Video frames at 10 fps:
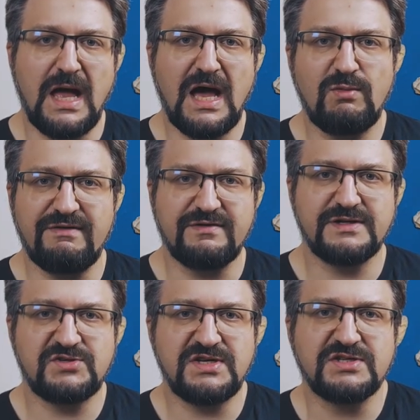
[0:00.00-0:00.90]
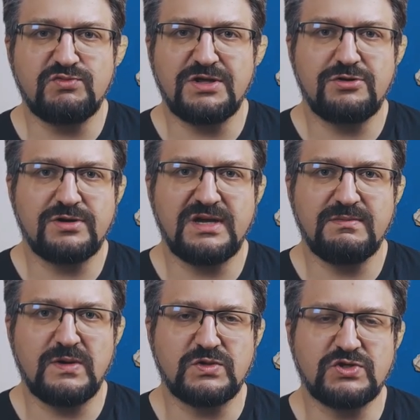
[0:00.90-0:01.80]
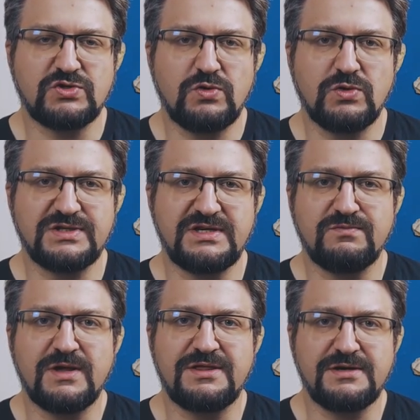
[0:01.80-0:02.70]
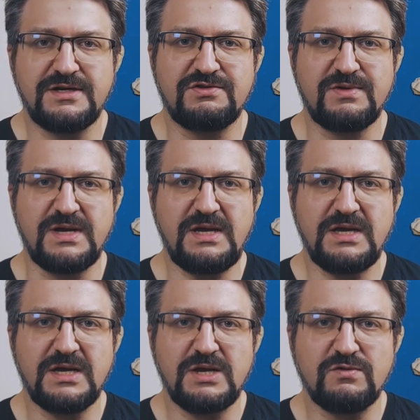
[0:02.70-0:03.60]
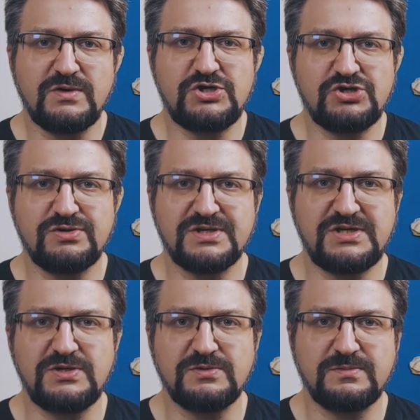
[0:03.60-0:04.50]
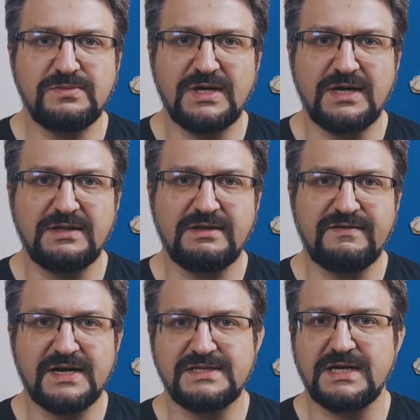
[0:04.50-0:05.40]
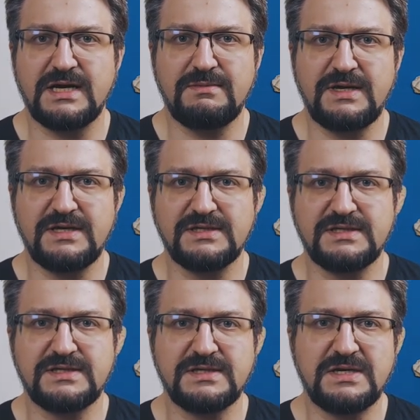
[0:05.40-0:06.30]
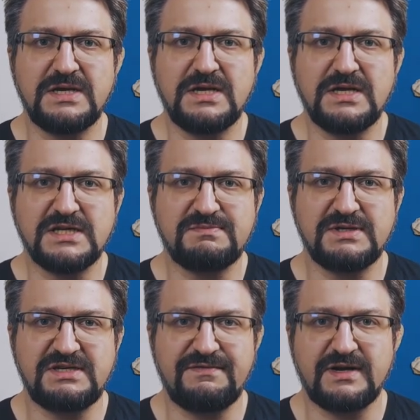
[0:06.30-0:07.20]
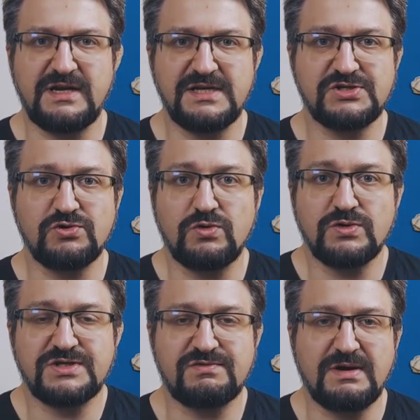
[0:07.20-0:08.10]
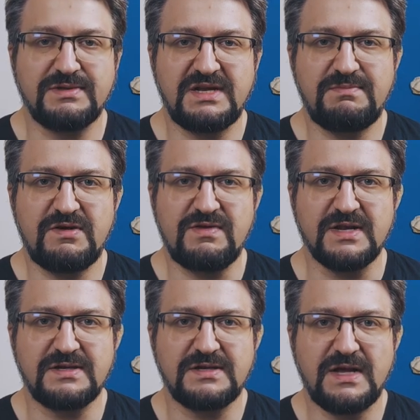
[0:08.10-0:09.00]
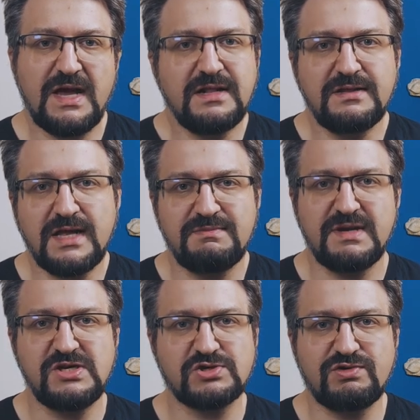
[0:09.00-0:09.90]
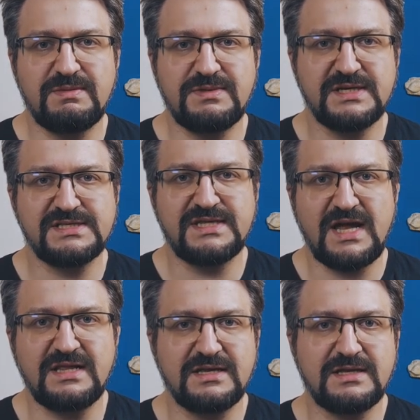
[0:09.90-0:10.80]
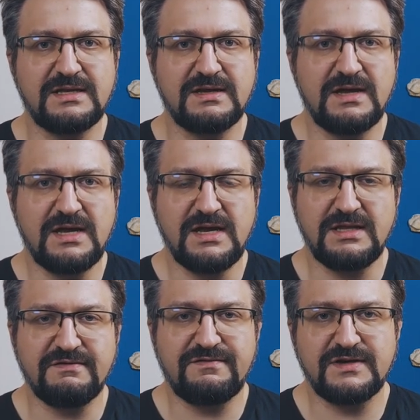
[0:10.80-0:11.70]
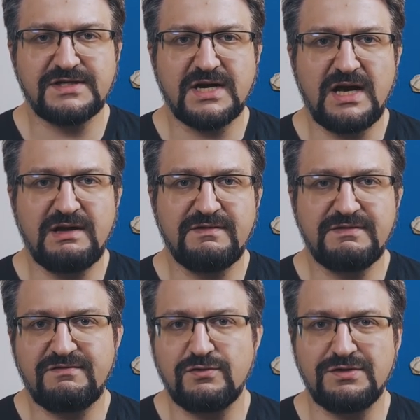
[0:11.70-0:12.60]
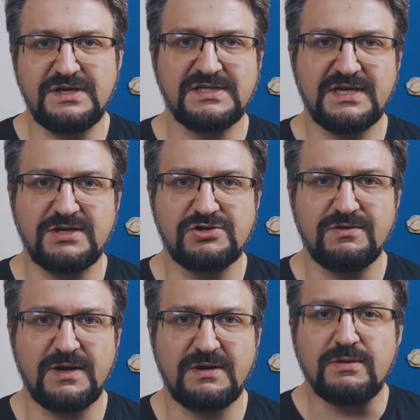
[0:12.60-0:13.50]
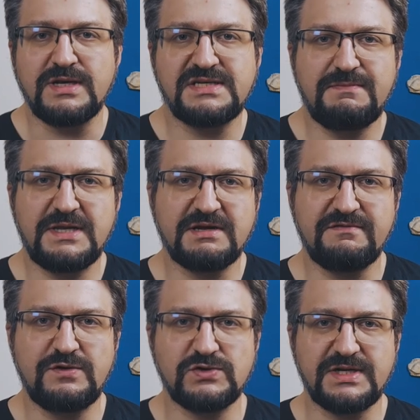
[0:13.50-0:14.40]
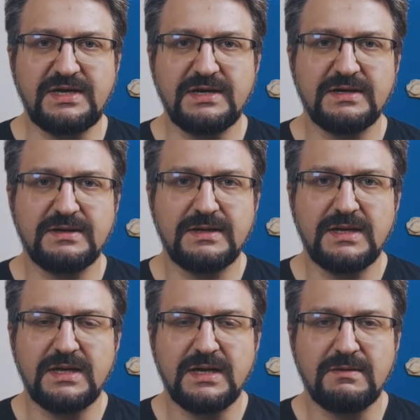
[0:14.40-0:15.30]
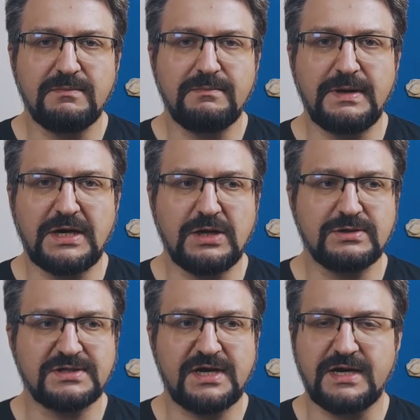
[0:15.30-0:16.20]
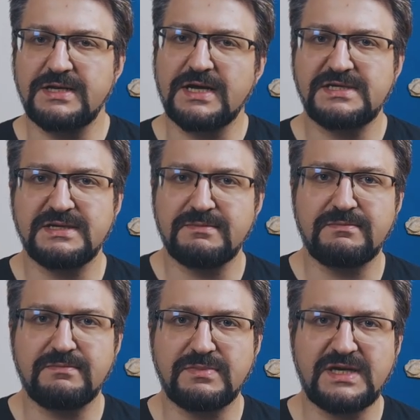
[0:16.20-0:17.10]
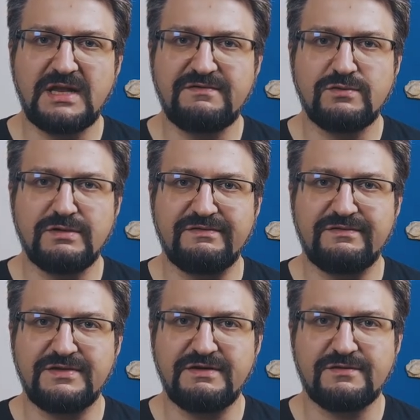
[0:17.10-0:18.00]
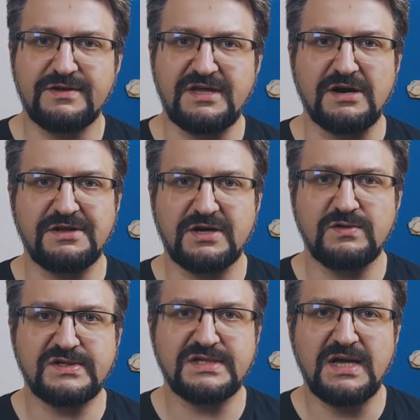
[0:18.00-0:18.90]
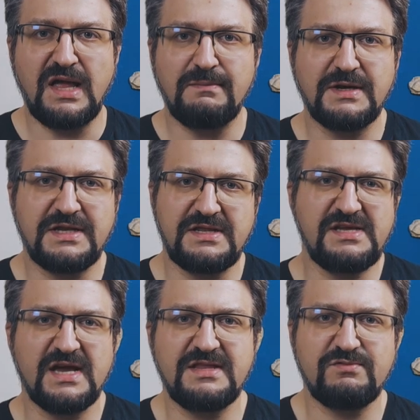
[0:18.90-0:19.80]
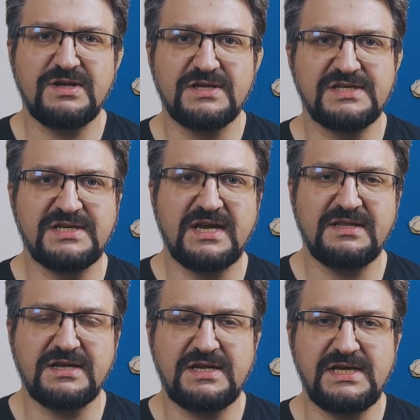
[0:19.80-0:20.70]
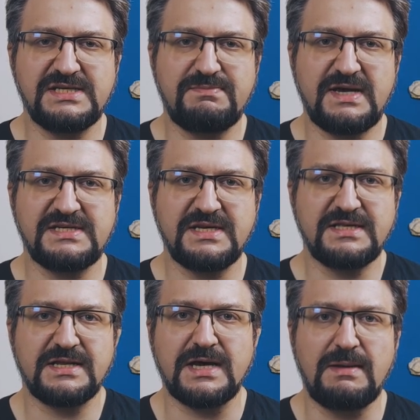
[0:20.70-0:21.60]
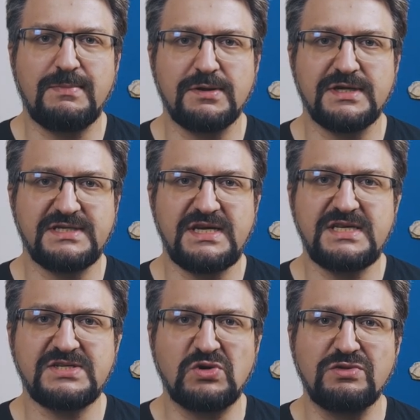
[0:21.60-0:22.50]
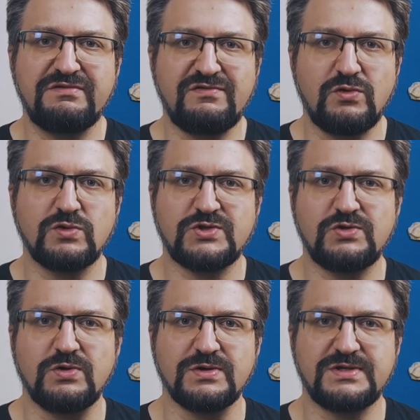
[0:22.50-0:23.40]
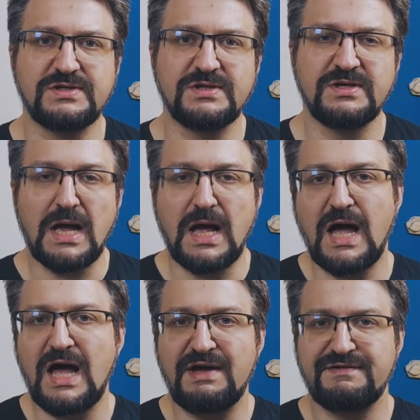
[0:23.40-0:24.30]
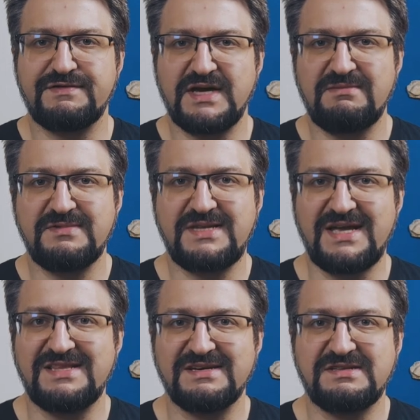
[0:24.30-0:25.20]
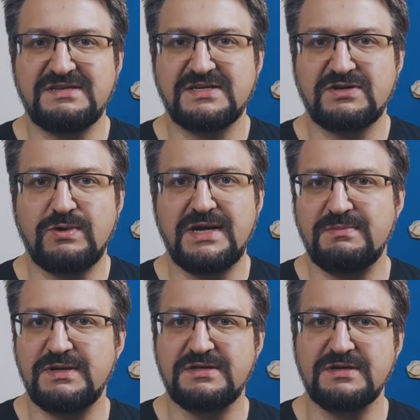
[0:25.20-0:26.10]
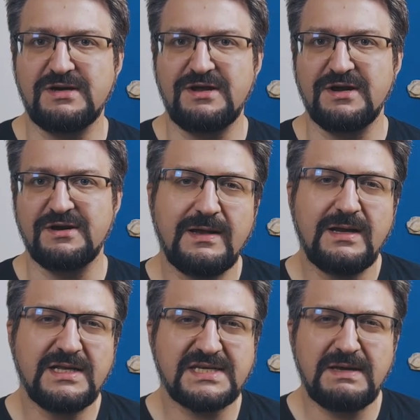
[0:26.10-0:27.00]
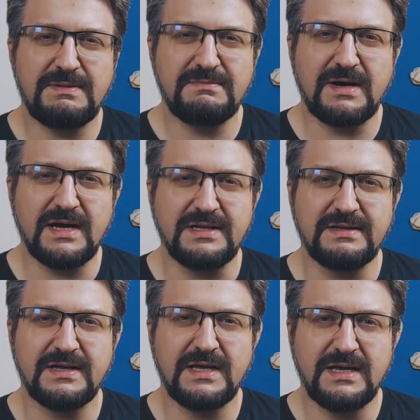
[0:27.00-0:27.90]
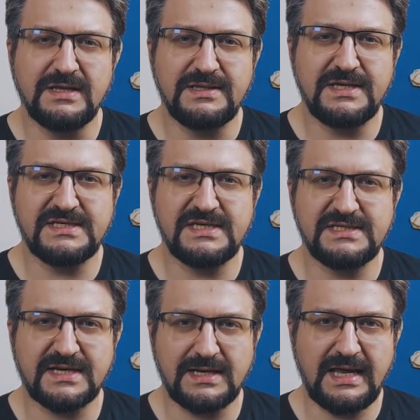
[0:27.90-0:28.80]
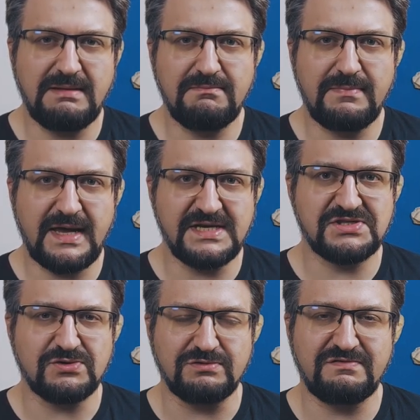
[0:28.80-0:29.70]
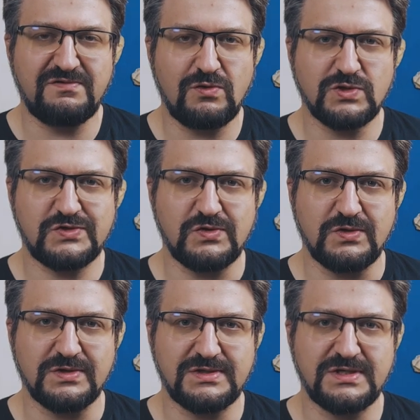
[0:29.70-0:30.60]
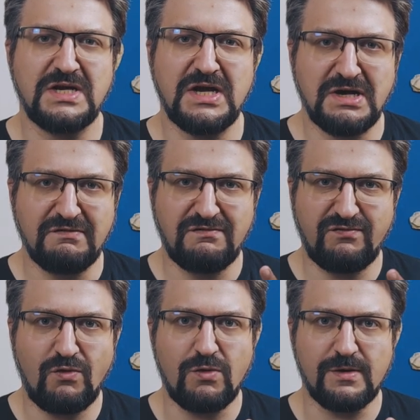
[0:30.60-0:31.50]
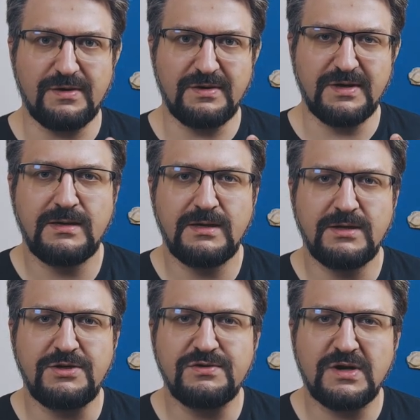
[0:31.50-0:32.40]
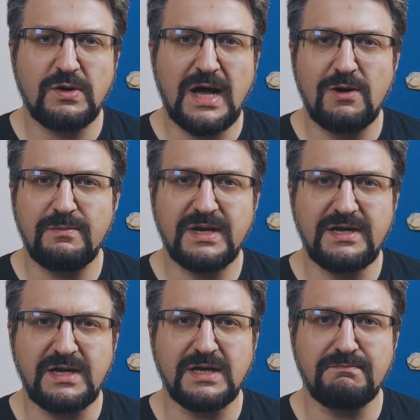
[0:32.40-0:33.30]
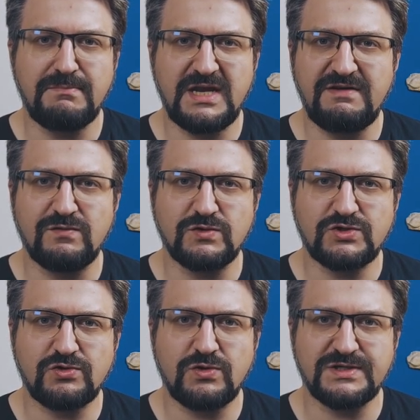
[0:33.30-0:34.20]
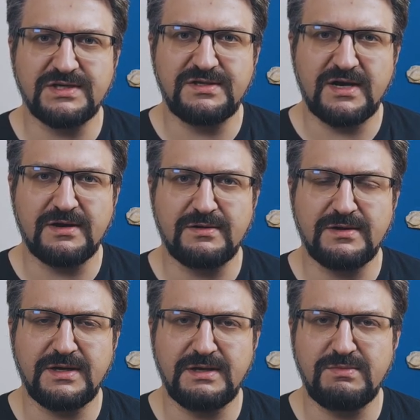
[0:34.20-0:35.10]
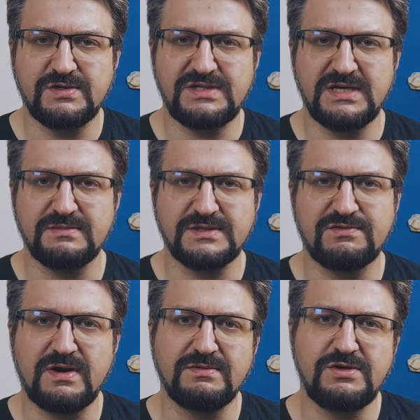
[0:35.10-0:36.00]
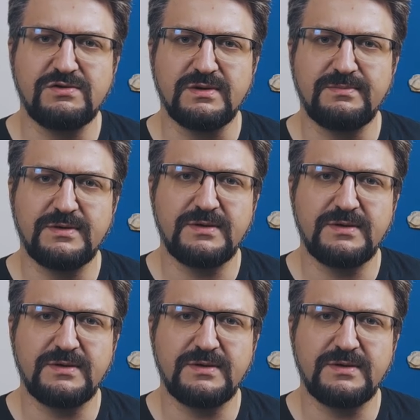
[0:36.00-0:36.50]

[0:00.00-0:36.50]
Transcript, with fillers: However, since we're talking about swords in 133, we should assume that the Warzecha means specifically swords around that period, and that manuscript is dated in the first half of the 14th century. It's a bit confusing because he connects a handful of different articles, but in the end we understand that he's basing that hypothesis on four swords. Half of them dated quite a bit earlier. Let's keep in mind, this is a claim based on four swords. Four. Do you know how many medieval swords are there in museums around Europe?